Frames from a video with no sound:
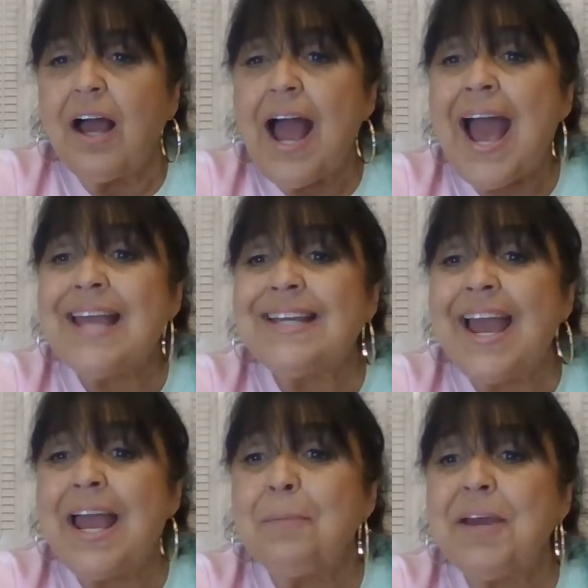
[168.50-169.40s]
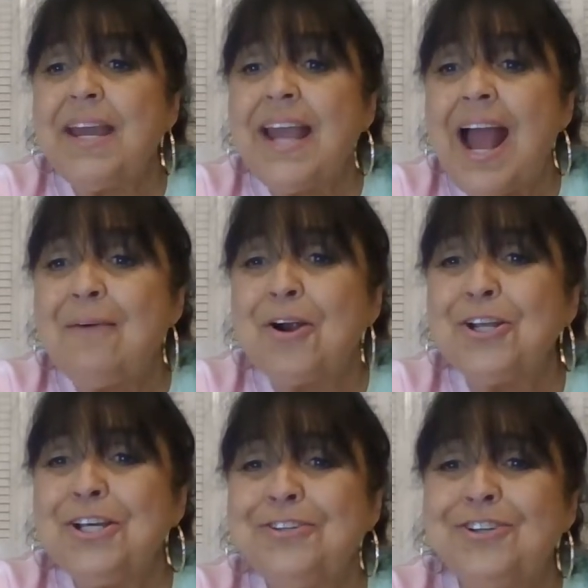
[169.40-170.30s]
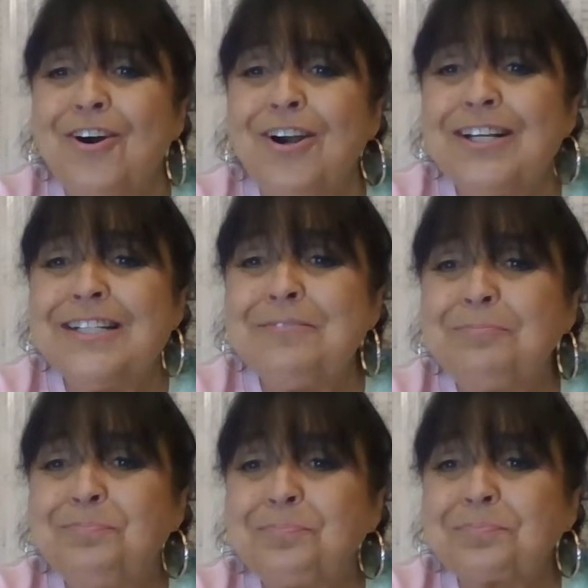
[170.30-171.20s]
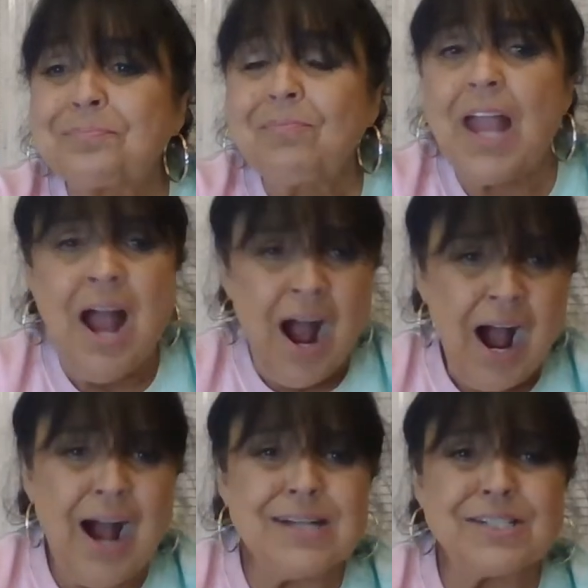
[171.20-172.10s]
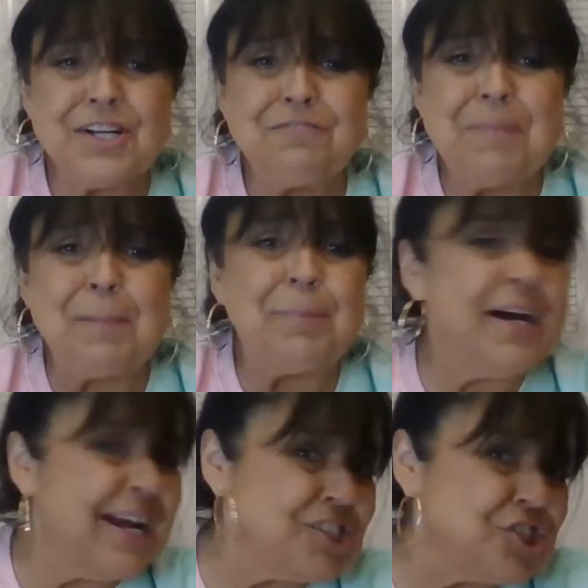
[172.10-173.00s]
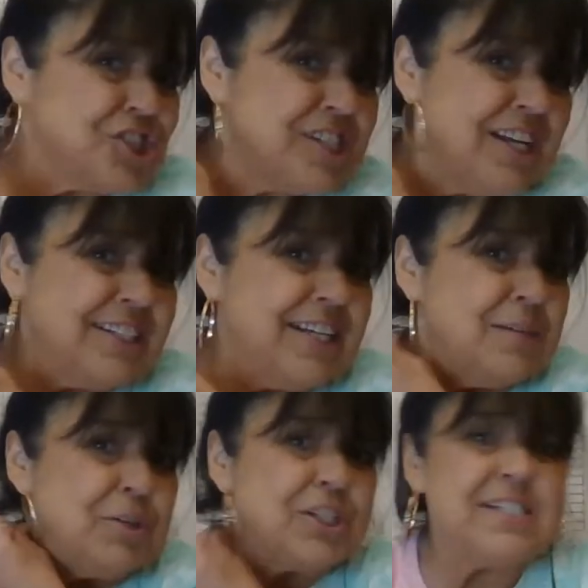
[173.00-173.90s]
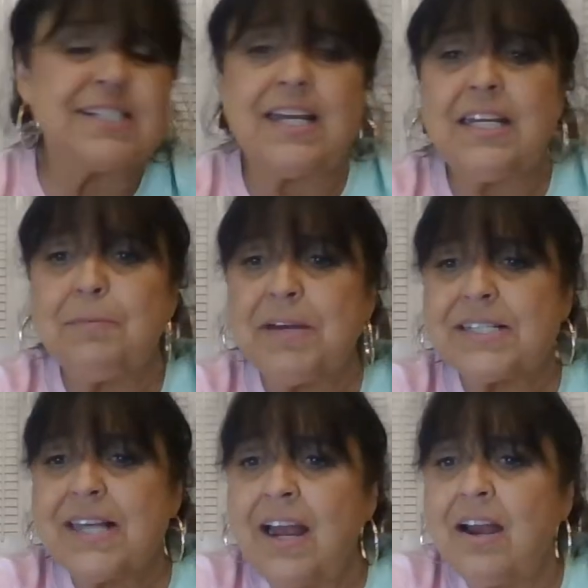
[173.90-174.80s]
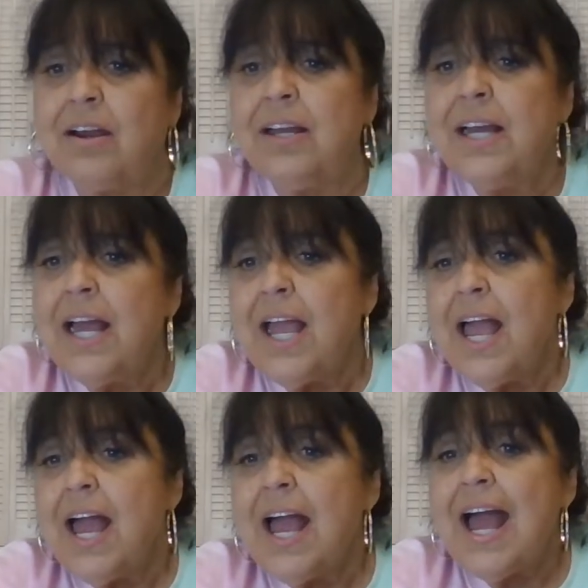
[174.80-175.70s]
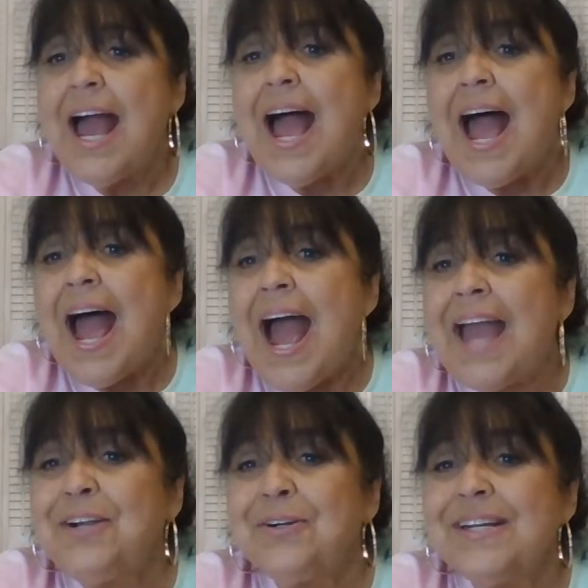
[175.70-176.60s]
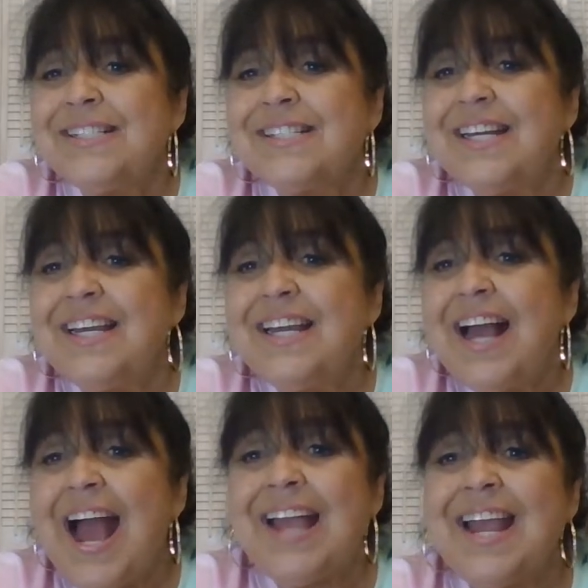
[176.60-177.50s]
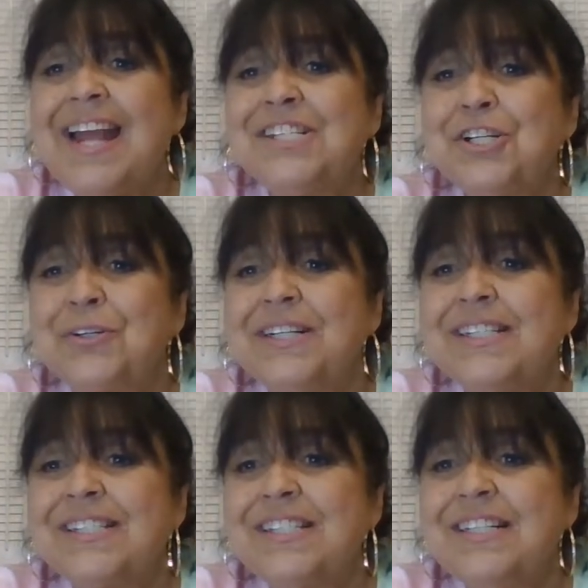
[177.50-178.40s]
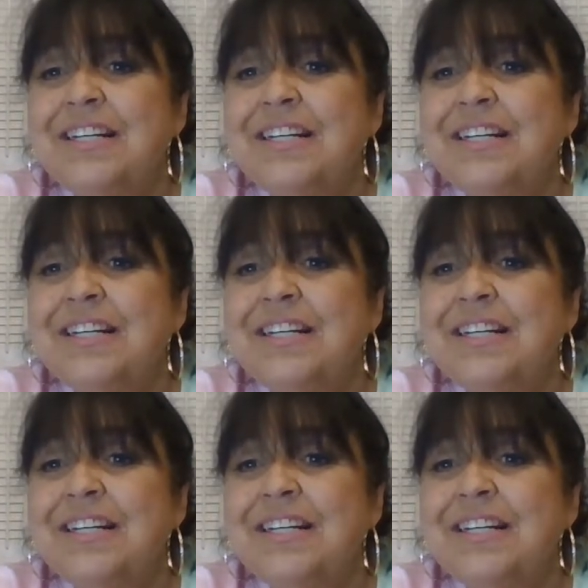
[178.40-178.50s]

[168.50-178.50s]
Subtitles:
Hey, Gabby, how are you, darling? Hot stuff in my butt. I was just telling them, look at this kinky mess of hair. Hey, Christy. Hey, Auntie Christy.